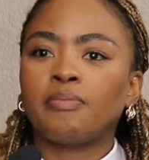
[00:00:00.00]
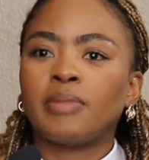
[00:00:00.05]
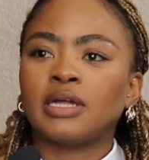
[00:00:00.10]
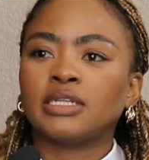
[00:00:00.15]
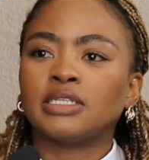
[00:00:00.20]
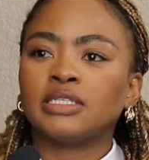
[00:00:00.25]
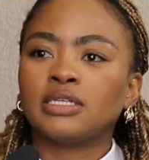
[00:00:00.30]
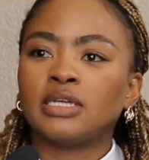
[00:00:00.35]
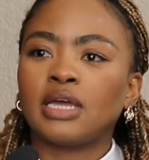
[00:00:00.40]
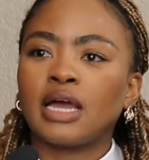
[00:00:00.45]

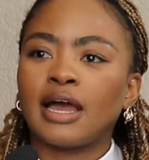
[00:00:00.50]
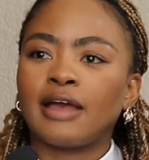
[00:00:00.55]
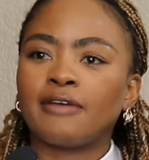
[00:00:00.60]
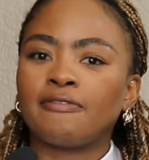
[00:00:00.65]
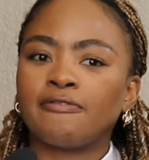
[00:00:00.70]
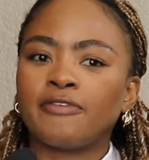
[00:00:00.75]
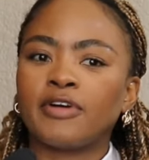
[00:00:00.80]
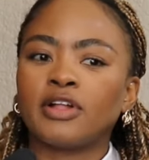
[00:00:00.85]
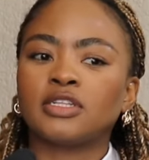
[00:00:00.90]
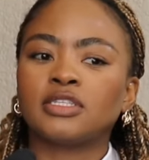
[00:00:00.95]
But I
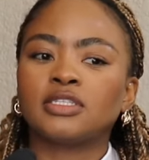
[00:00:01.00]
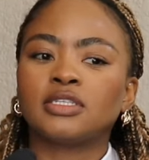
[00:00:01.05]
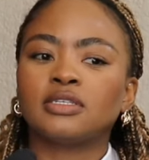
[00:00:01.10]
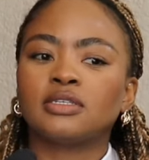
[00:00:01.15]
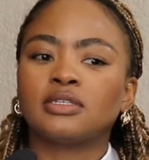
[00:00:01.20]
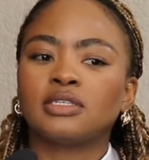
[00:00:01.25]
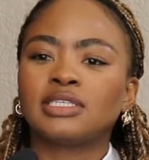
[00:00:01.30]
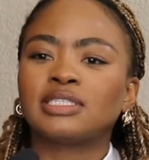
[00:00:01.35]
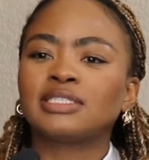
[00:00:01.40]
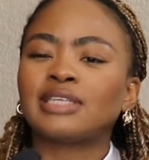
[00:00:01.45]

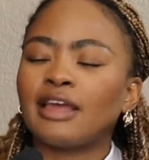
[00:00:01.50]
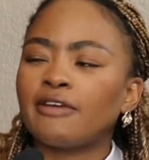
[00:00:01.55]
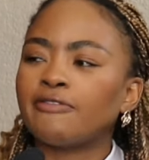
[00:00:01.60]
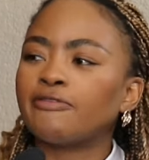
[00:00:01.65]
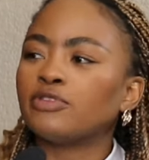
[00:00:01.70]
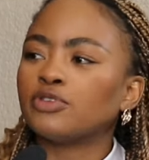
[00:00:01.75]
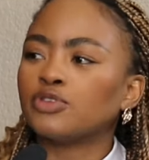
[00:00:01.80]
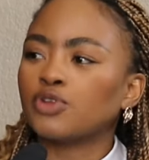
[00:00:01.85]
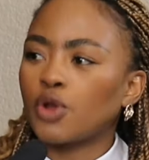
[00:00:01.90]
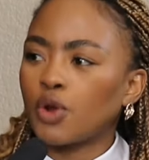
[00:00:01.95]
felt
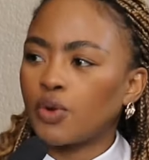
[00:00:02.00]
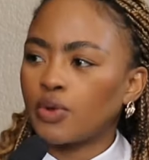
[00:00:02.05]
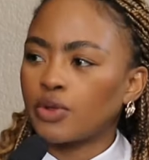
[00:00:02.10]
stifled